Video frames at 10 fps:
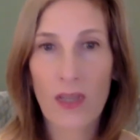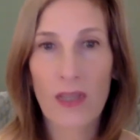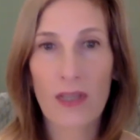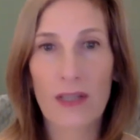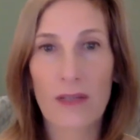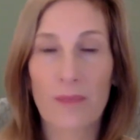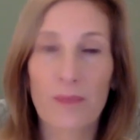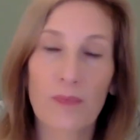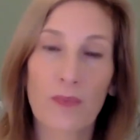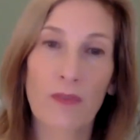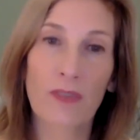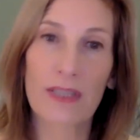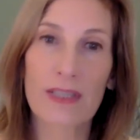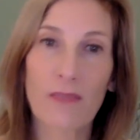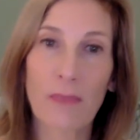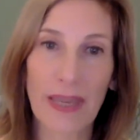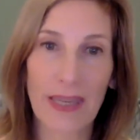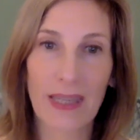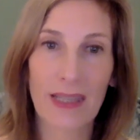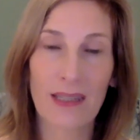The feelings of
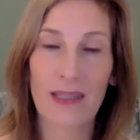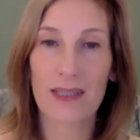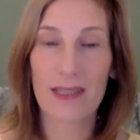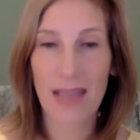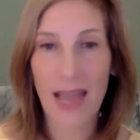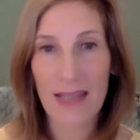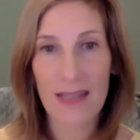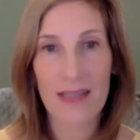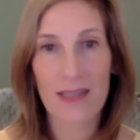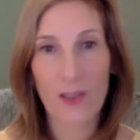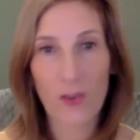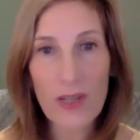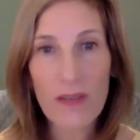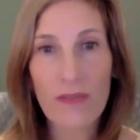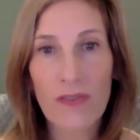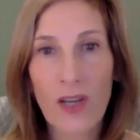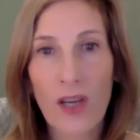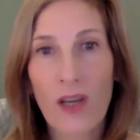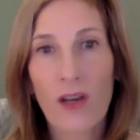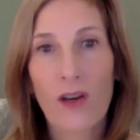pain and sadness and grief
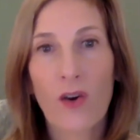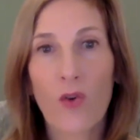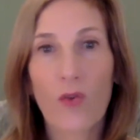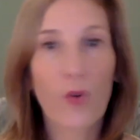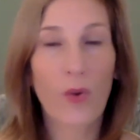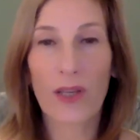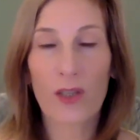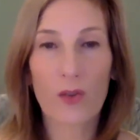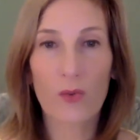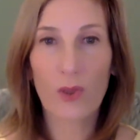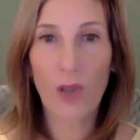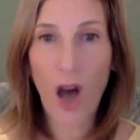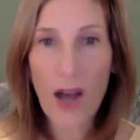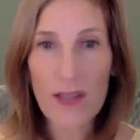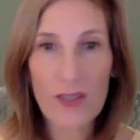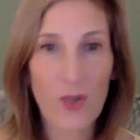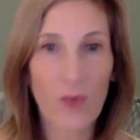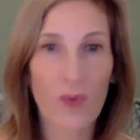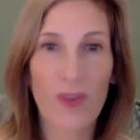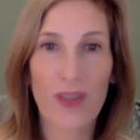over what you lost,
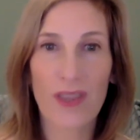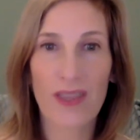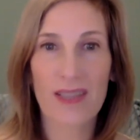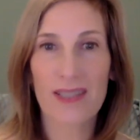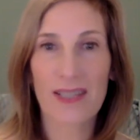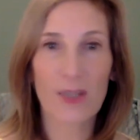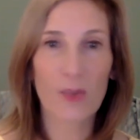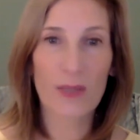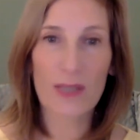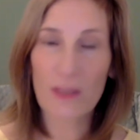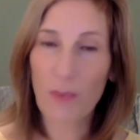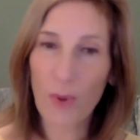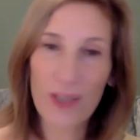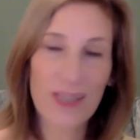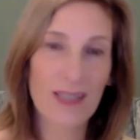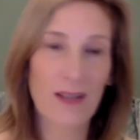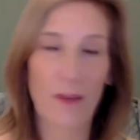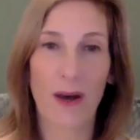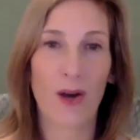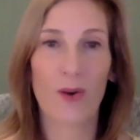over the things that you were disappointed
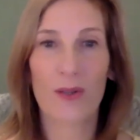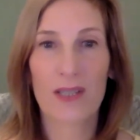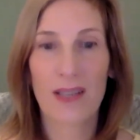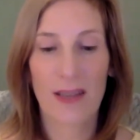about,